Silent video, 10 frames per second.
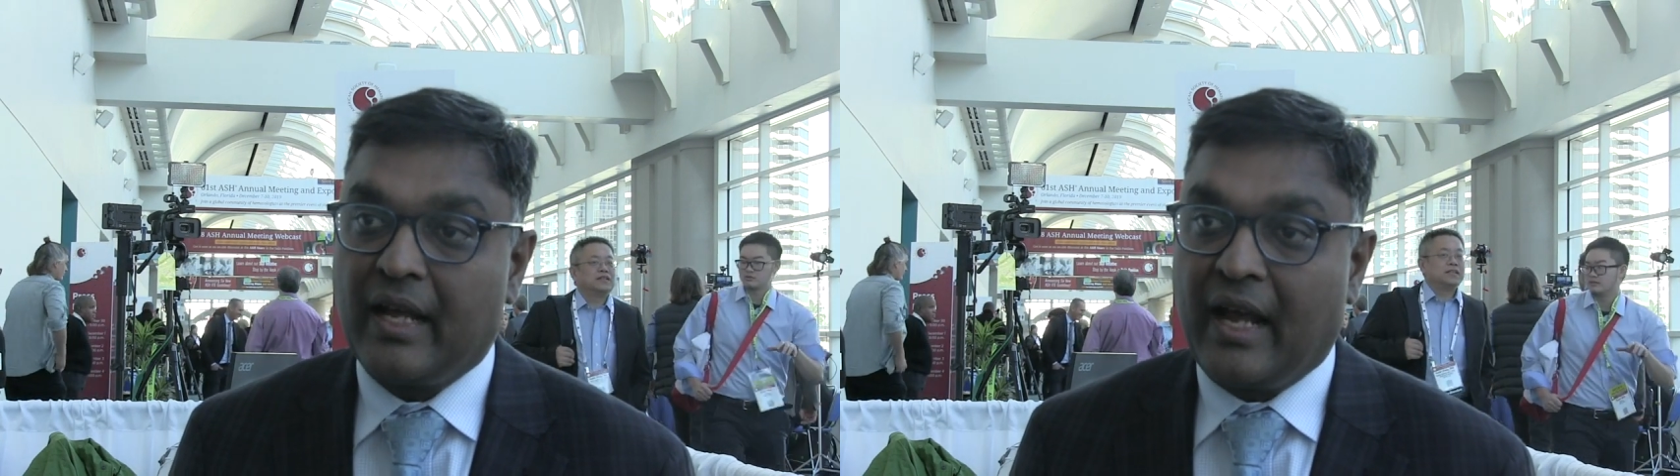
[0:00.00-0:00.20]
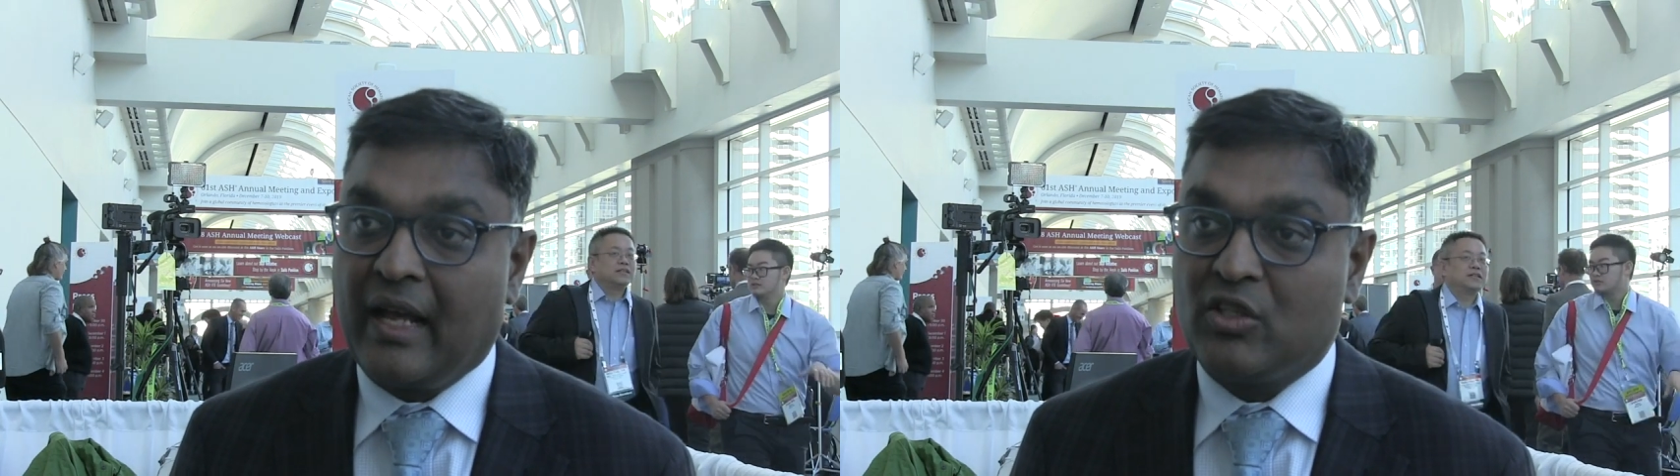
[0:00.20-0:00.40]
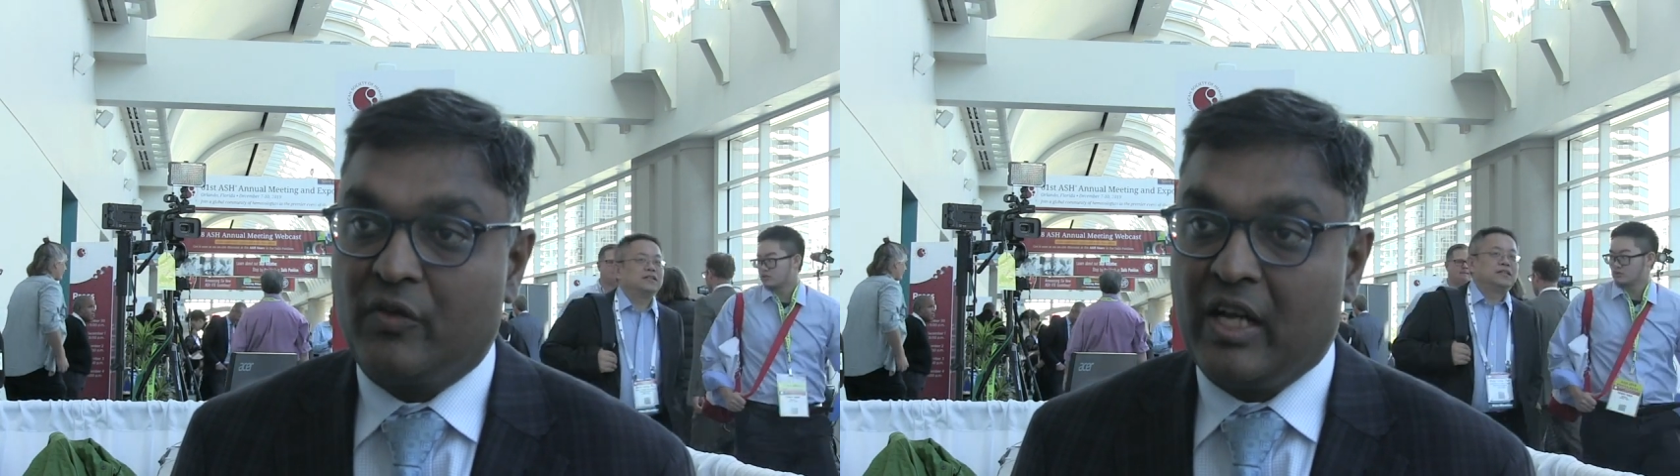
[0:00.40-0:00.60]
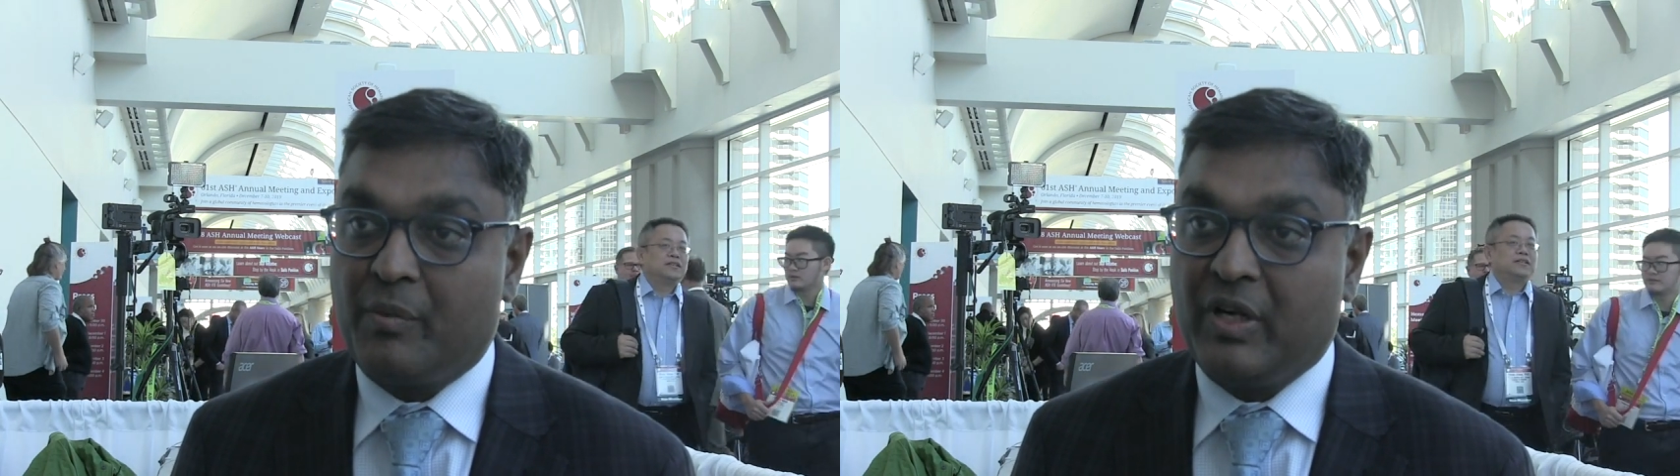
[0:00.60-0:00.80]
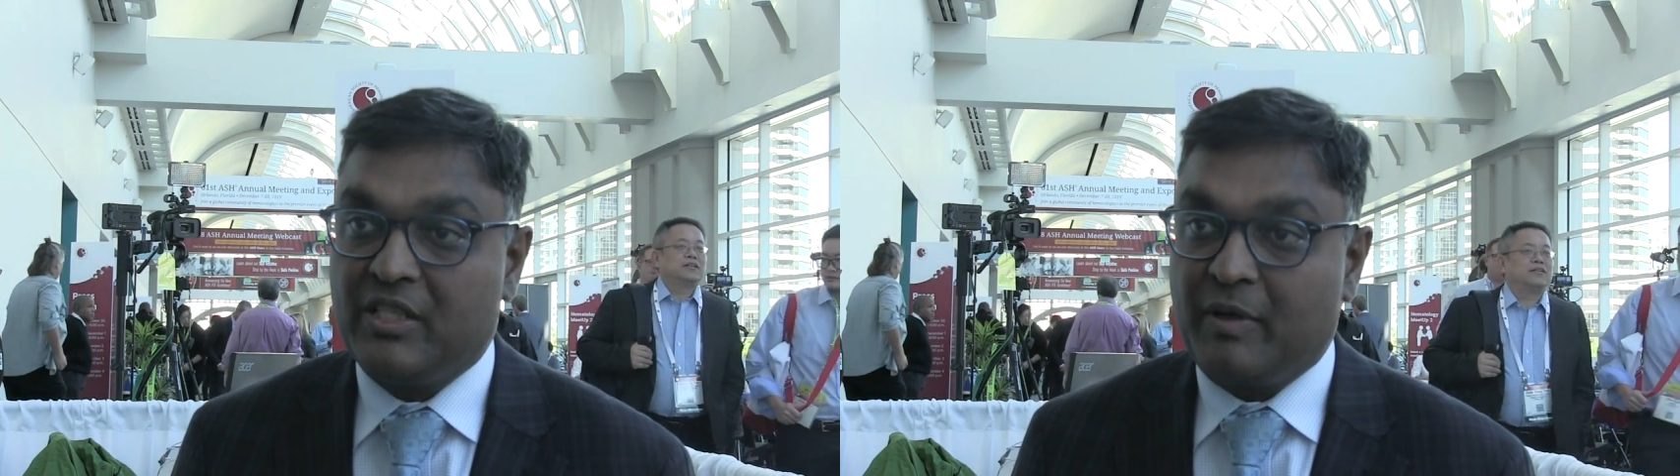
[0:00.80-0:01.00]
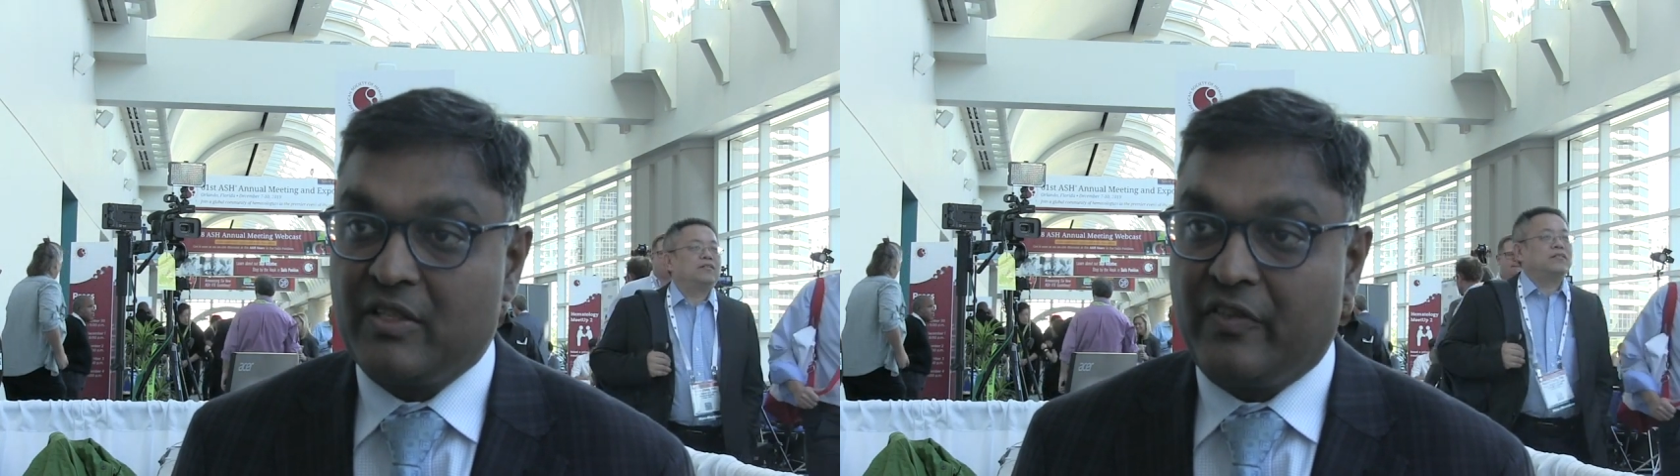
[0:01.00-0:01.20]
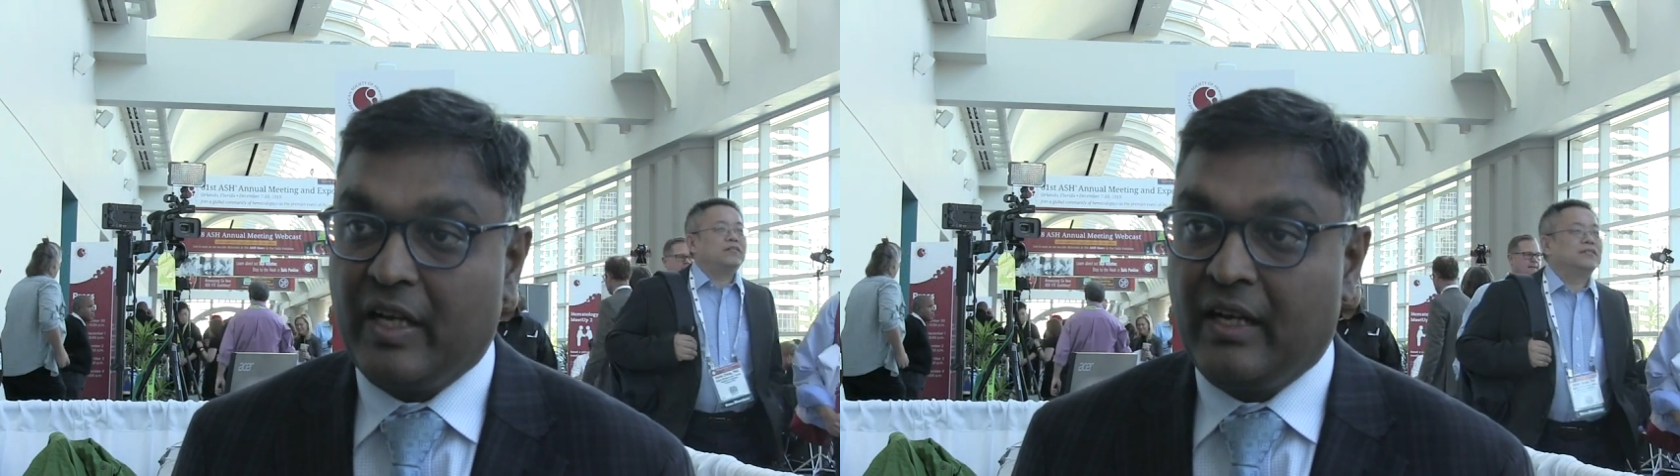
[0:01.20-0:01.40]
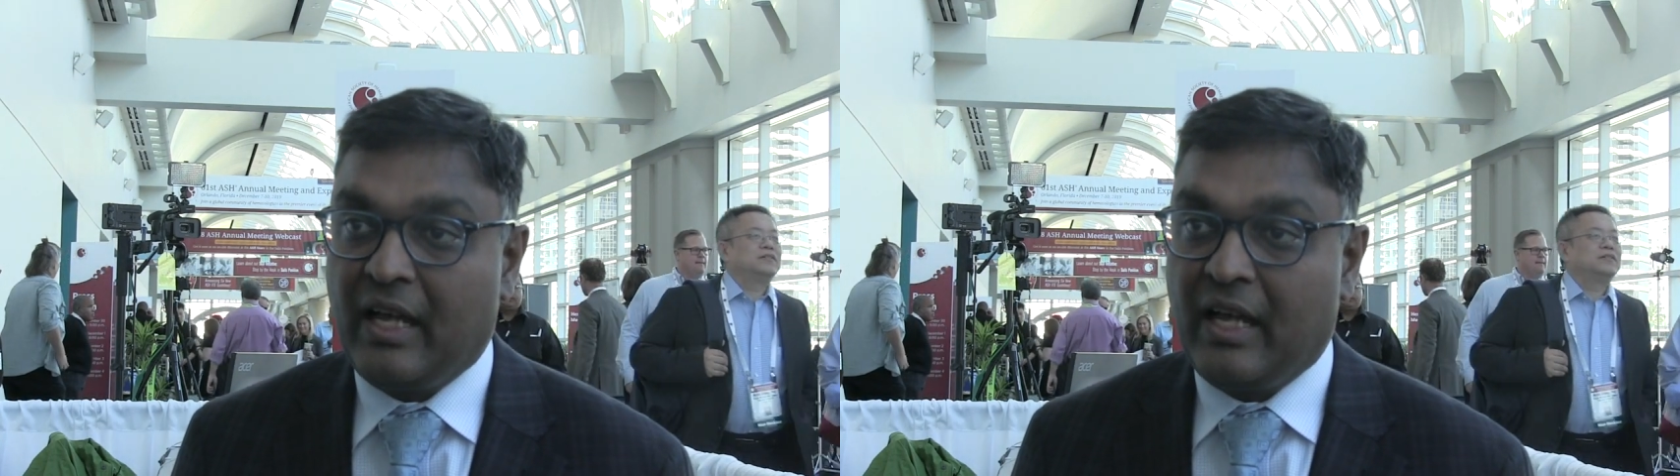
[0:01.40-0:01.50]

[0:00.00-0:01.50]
And so we had a pre-specified